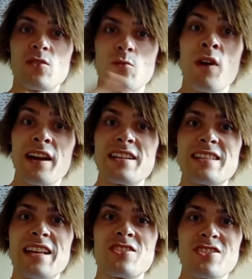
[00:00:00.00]
where he
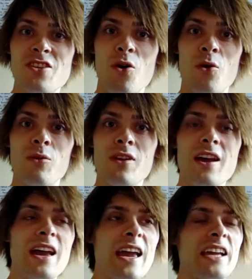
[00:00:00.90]
says soul,
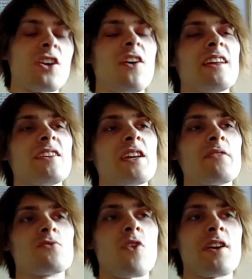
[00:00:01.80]
it kind of
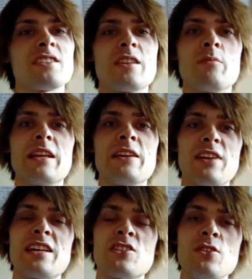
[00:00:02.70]
gives rise to the belief
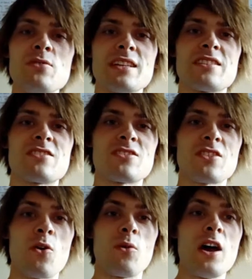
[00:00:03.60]
that he's using his
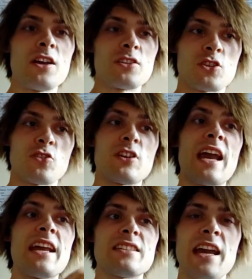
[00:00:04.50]
soul to
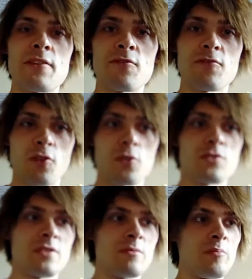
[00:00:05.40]
create a
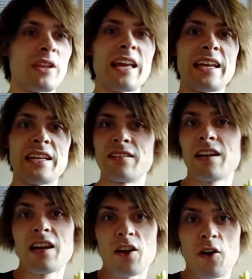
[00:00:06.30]
frozen blade
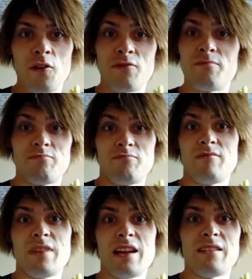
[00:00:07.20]
of
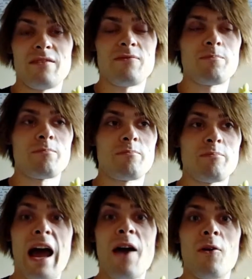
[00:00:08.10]

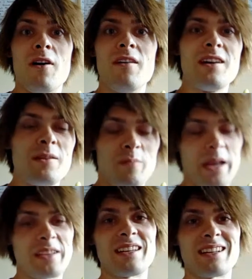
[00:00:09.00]
power,
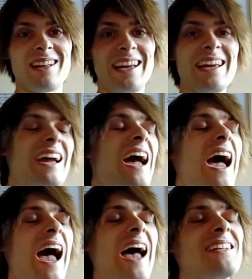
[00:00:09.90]
basically.
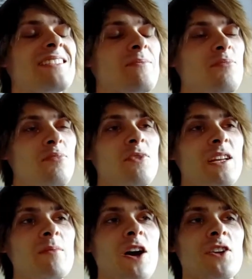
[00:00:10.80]
And
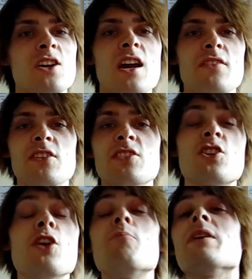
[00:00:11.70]
pretty much, this
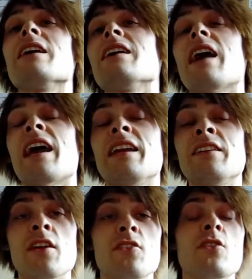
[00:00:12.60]
could be
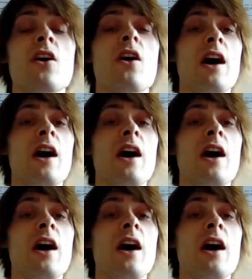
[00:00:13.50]
another